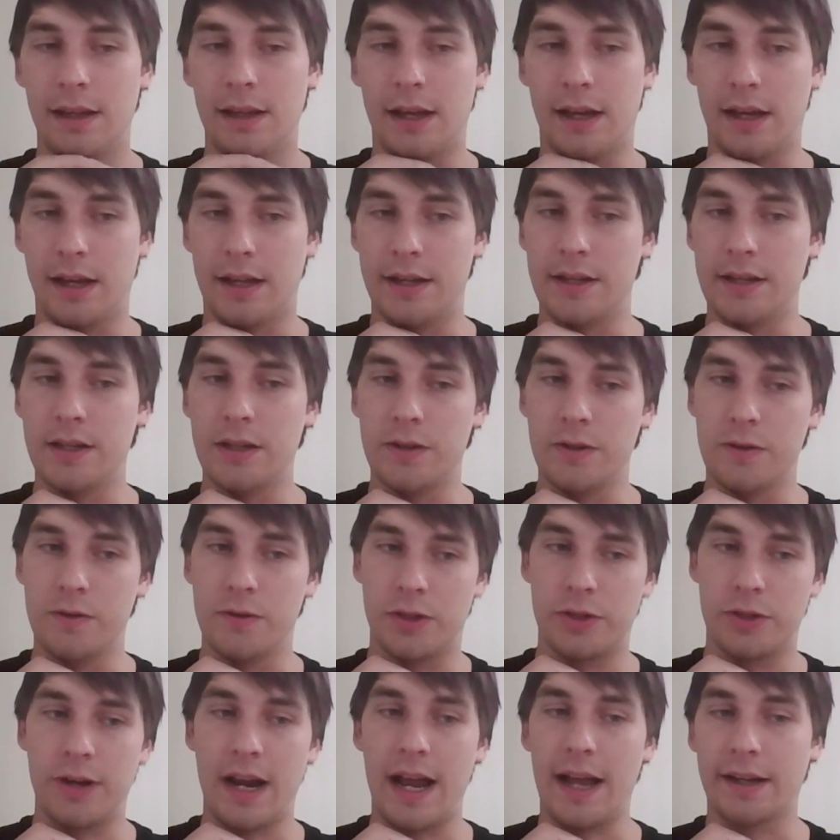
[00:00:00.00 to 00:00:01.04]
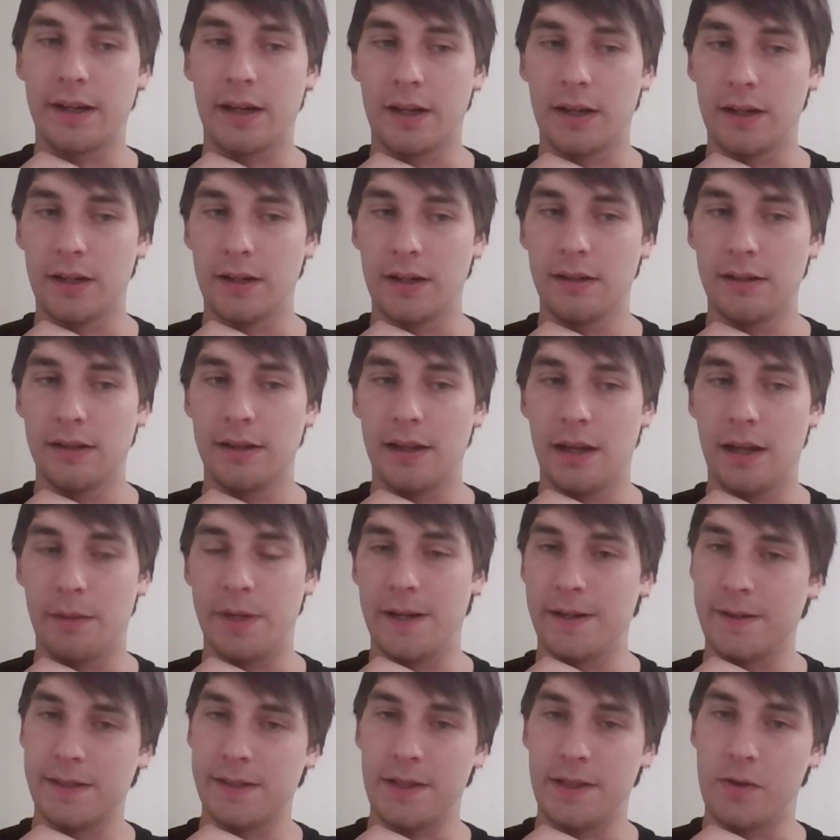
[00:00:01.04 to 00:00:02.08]
a new tracker
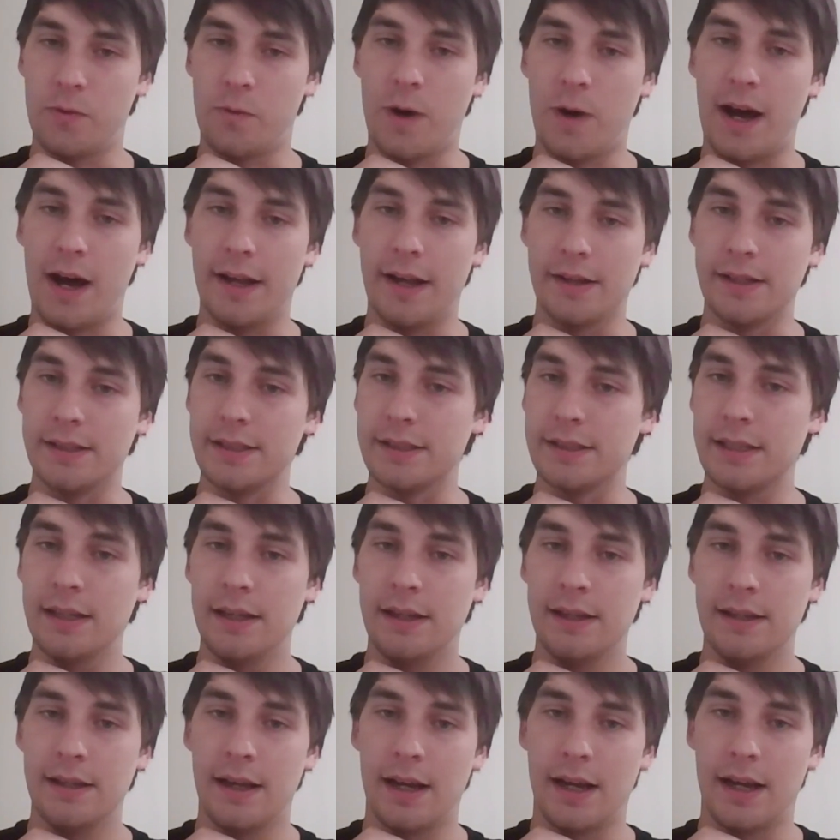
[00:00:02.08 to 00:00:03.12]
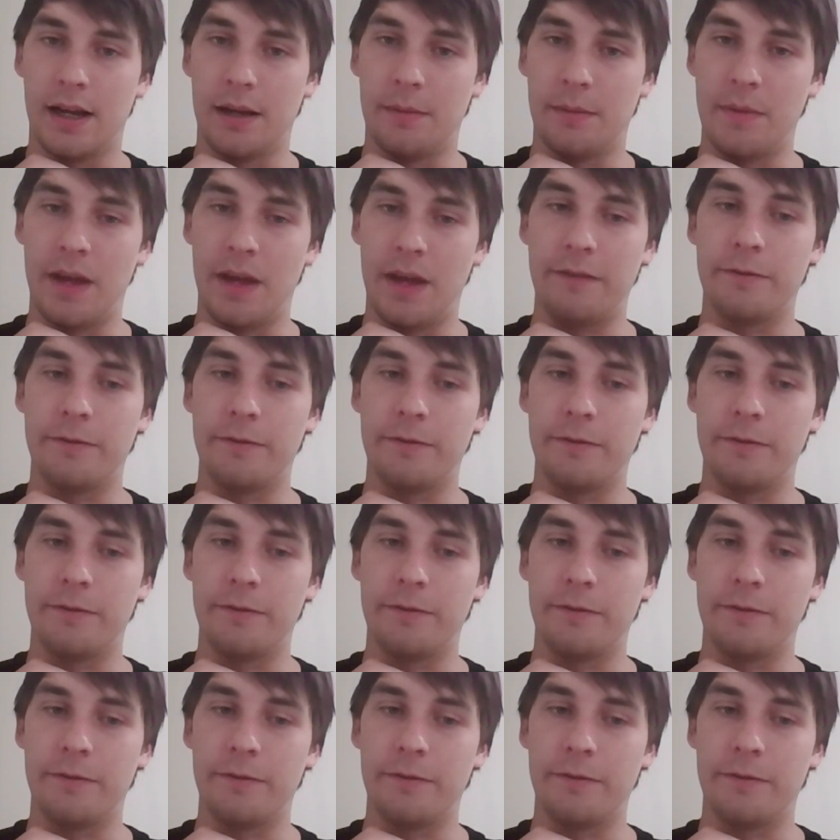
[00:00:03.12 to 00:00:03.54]
appears in the wild um,